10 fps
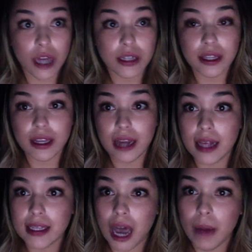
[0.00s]
did the
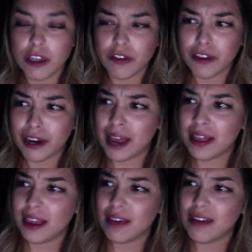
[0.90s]
Dallas Cowboys forget that
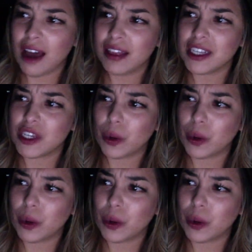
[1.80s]
they've got this